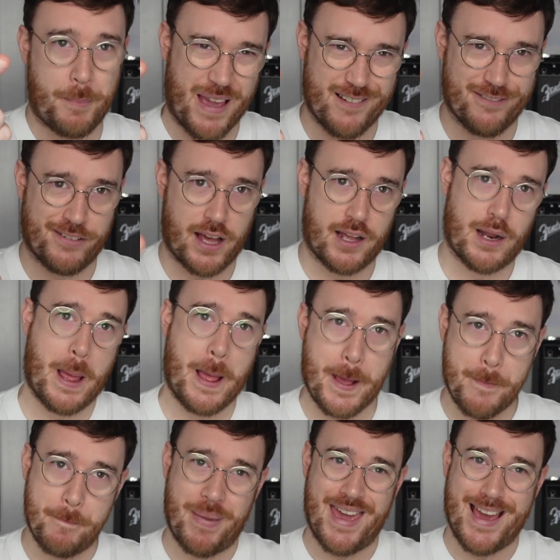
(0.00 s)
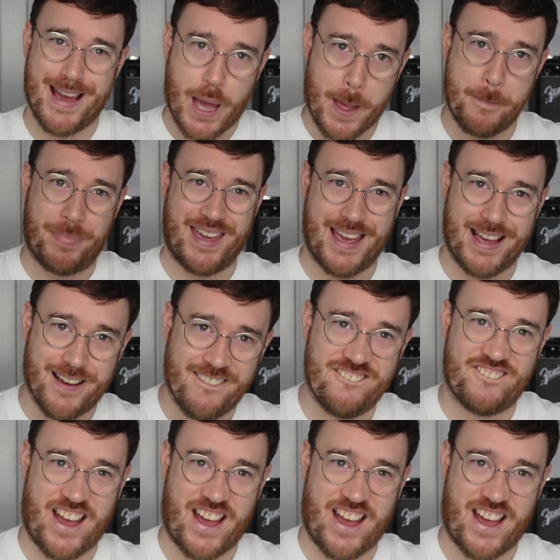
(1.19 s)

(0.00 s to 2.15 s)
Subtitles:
big fan, big fan.